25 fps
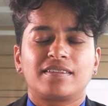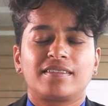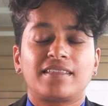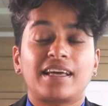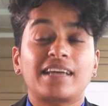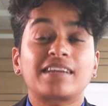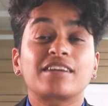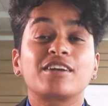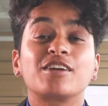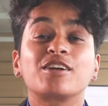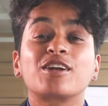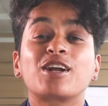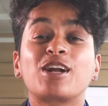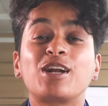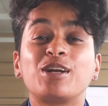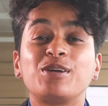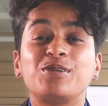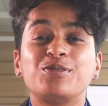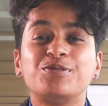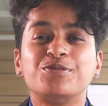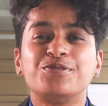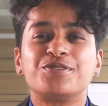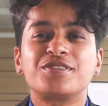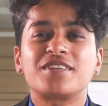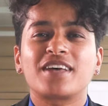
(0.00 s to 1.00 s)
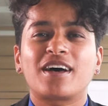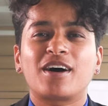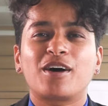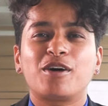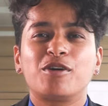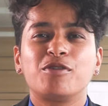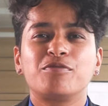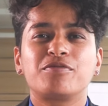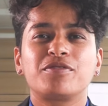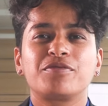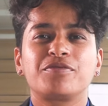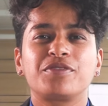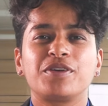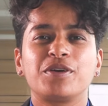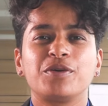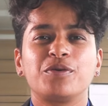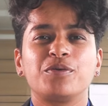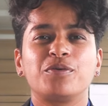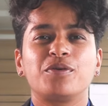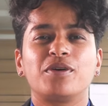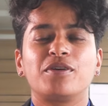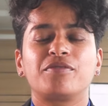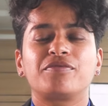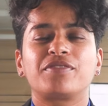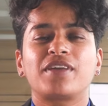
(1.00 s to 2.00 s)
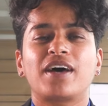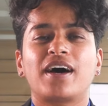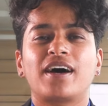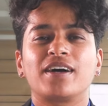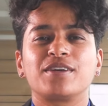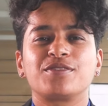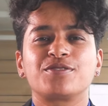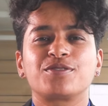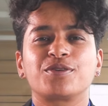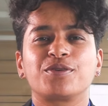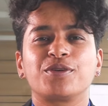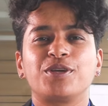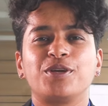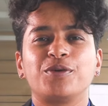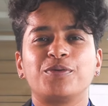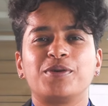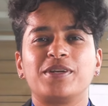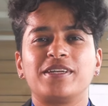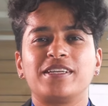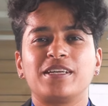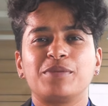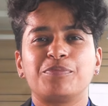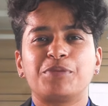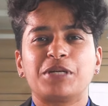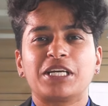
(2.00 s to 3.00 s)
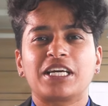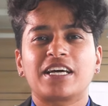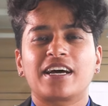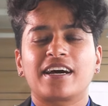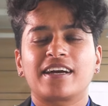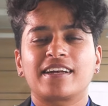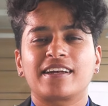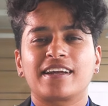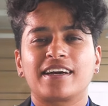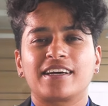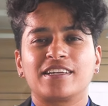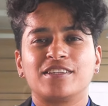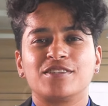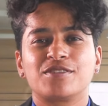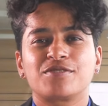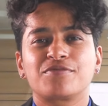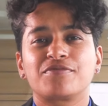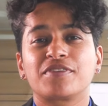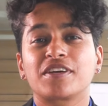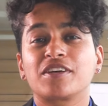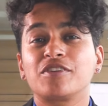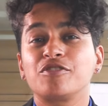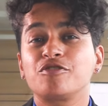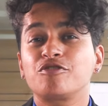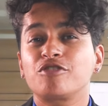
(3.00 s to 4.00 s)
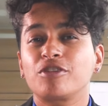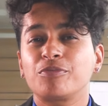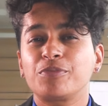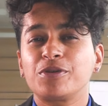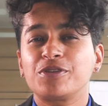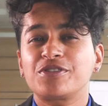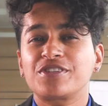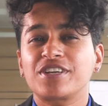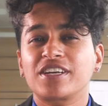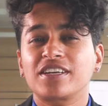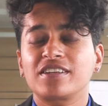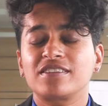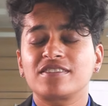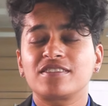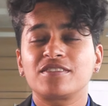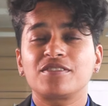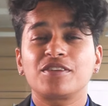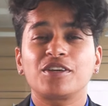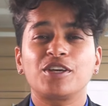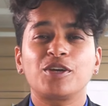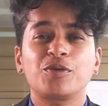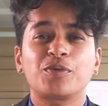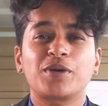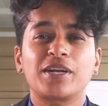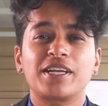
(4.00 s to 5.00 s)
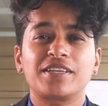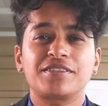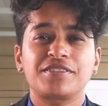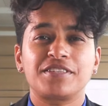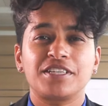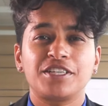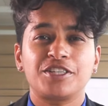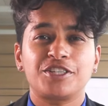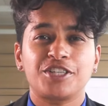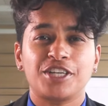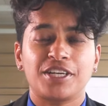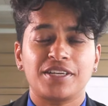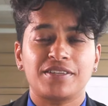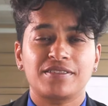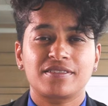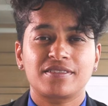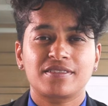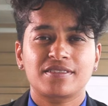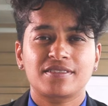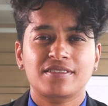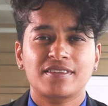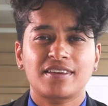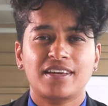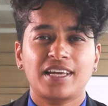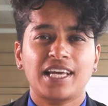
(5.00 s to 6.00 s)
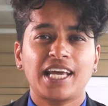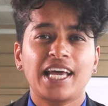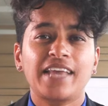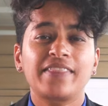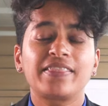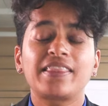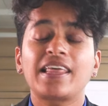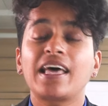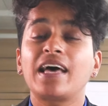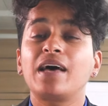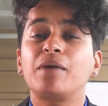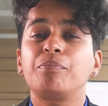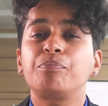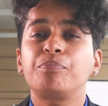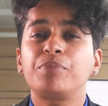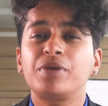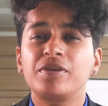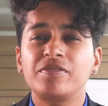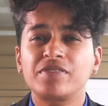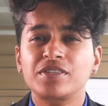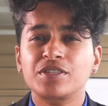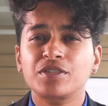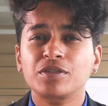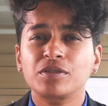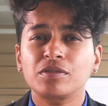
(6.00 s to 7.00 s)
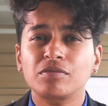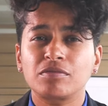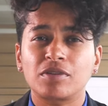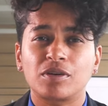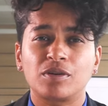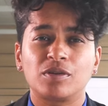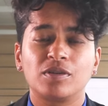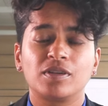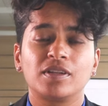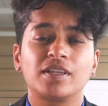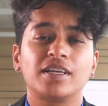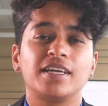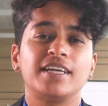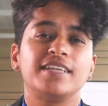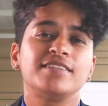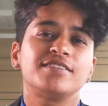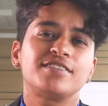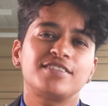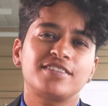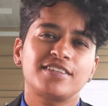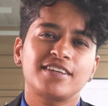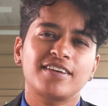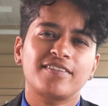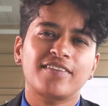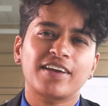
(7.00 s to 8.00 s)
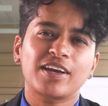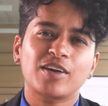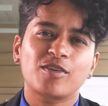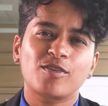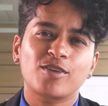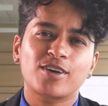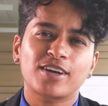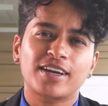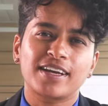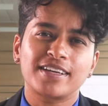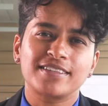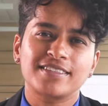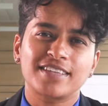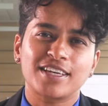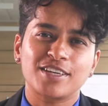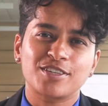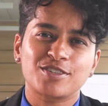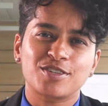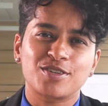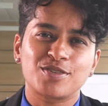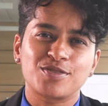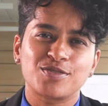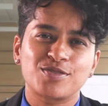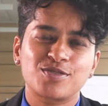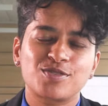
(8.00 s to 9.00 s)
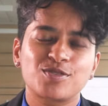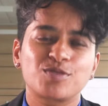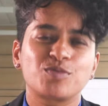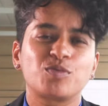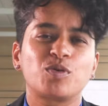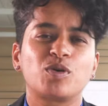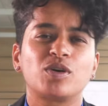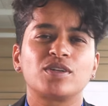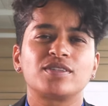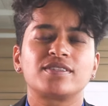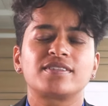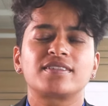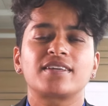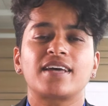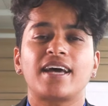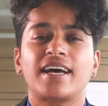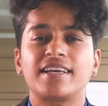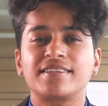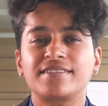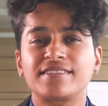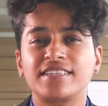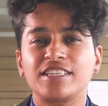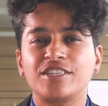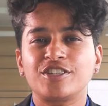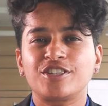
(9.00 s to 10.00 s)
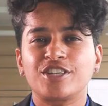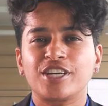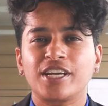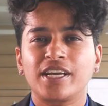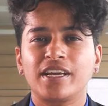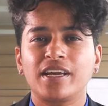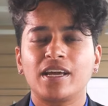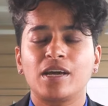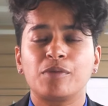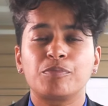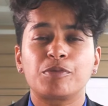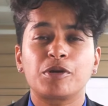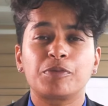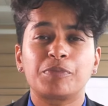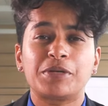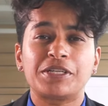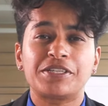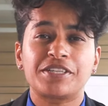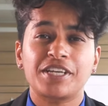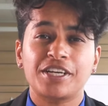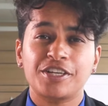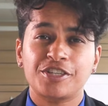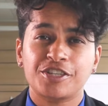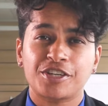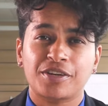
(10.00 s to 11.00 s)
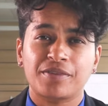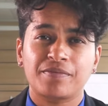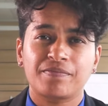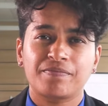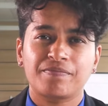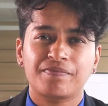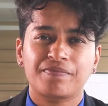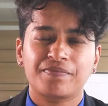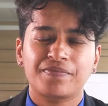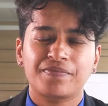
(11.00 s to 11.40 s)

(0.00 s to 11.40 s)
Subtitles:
That concludes our overview of the ISO UNDP guidelines for contributing to the UN SDGs and their pivotal role in steering organizations towards SDG implementation.